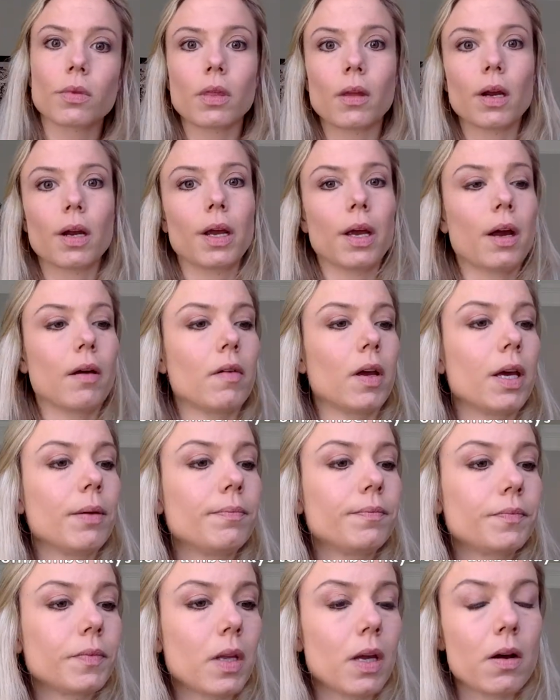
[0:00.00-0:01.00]
There you have it.
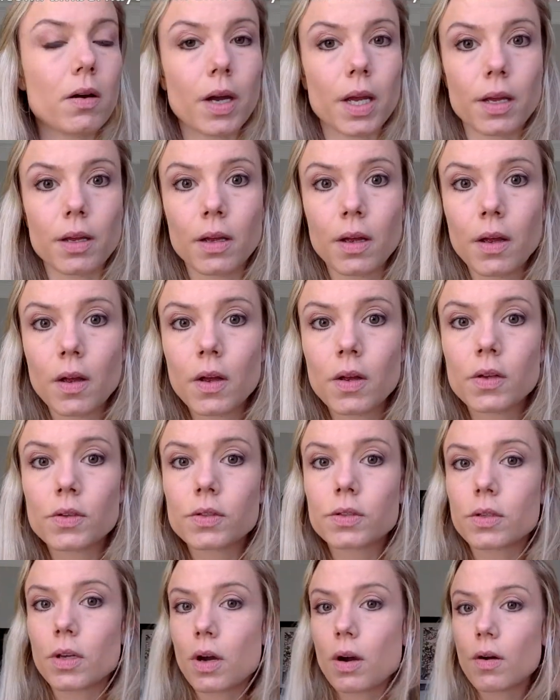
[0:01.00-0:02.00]
Okay,
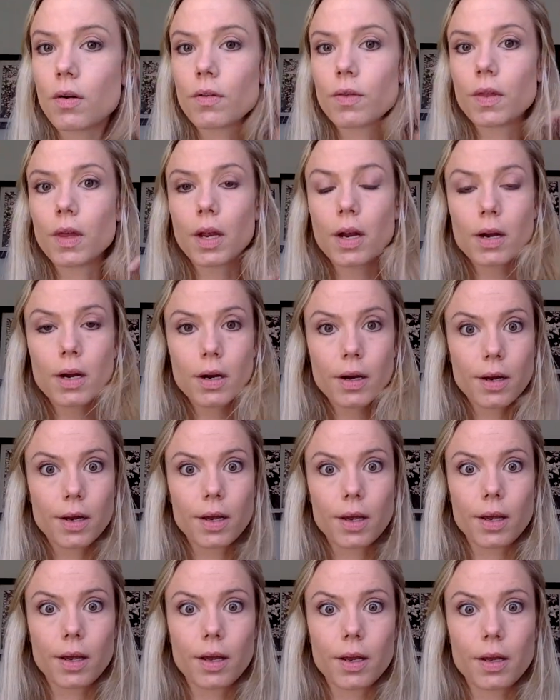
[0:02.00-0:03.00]
so there
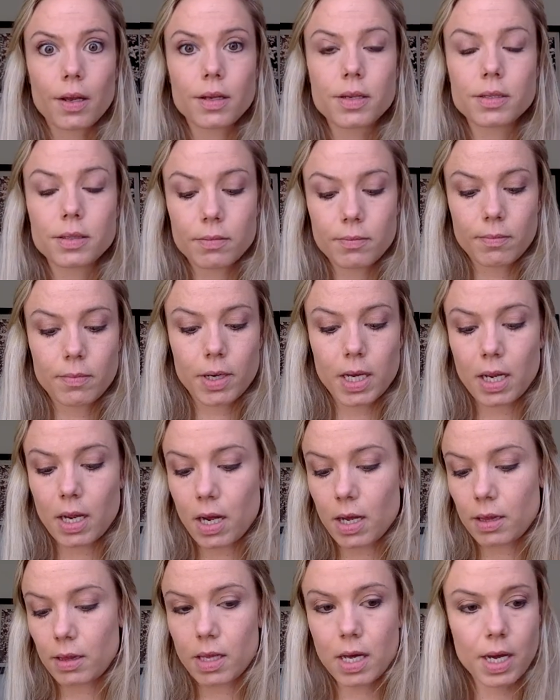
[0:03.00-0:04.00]
is my
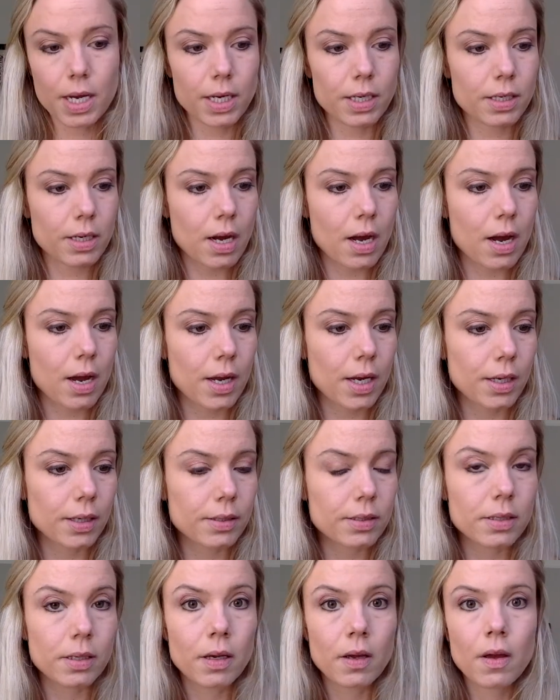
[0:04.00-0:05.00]
lined
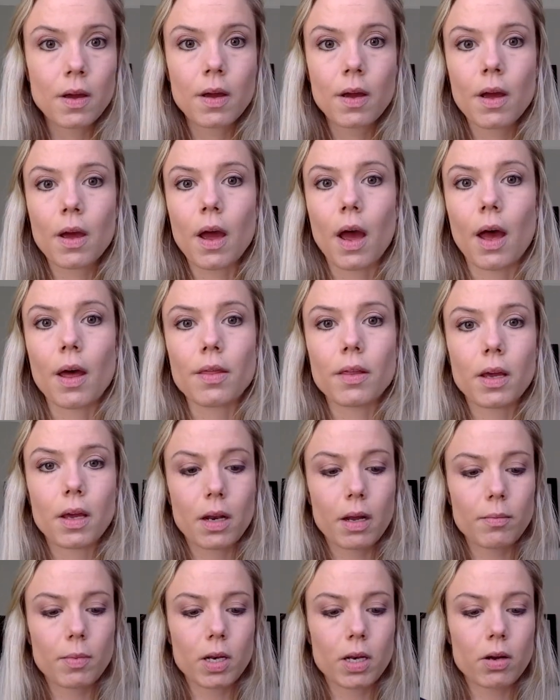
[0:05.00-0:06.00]
eyes. And
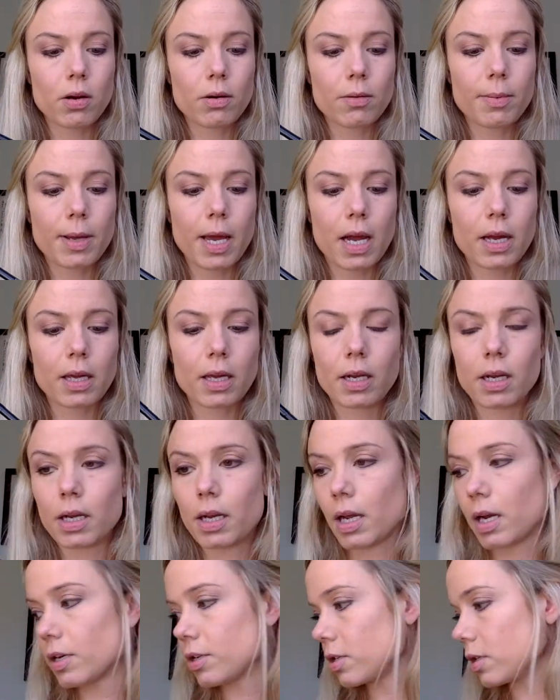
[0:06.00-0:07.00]
then I'm going to go back in and
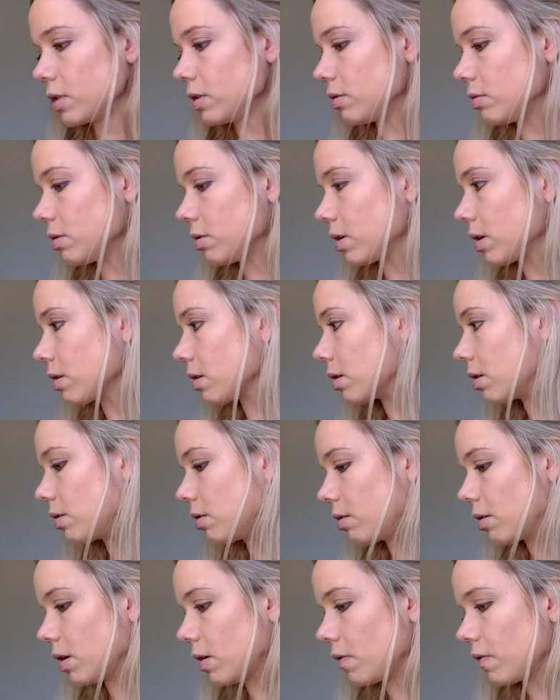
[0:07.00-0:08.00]
actually do another
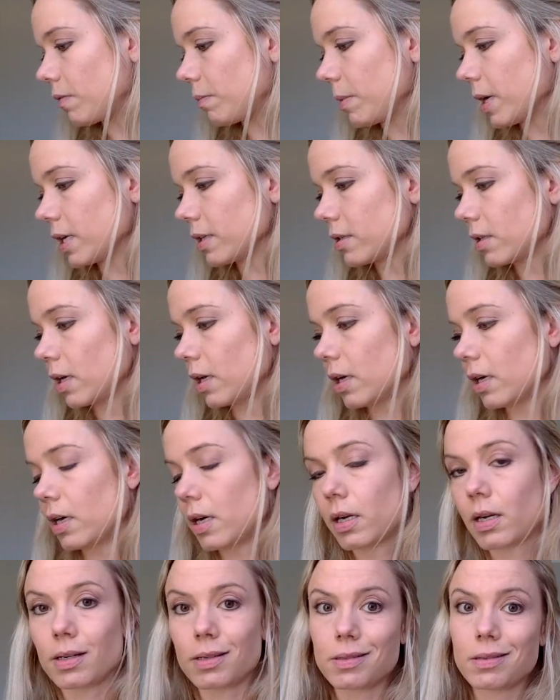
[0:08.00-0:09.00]
coat of mascara
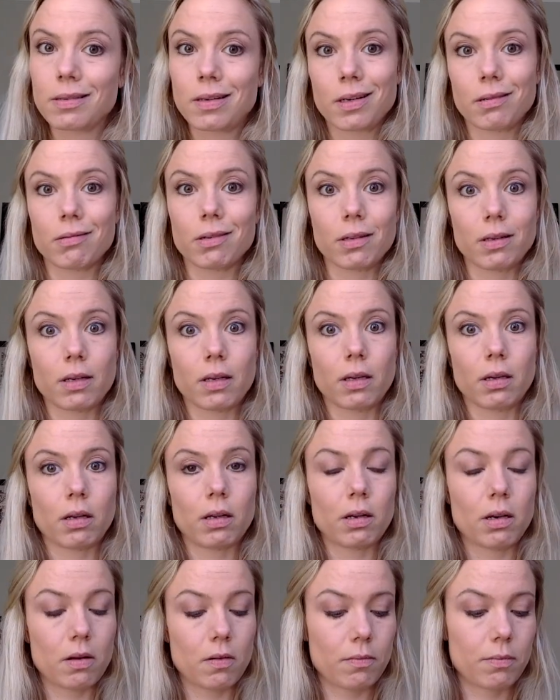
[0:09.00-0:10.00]
because I really can't
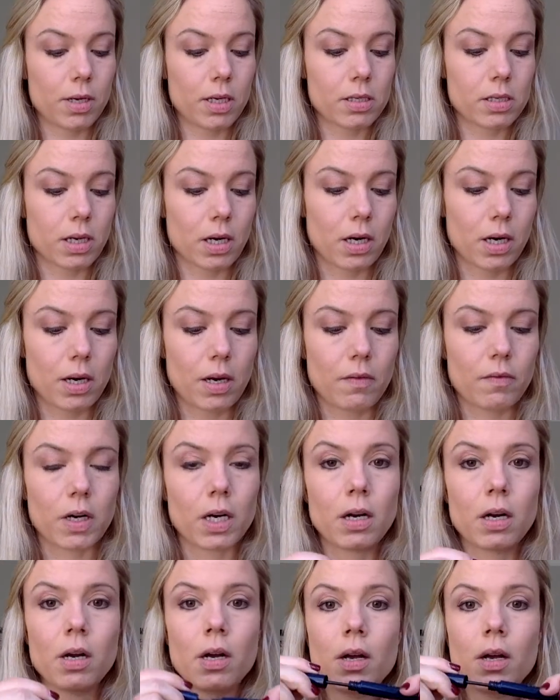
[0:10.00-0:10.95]
get enough mascara ever.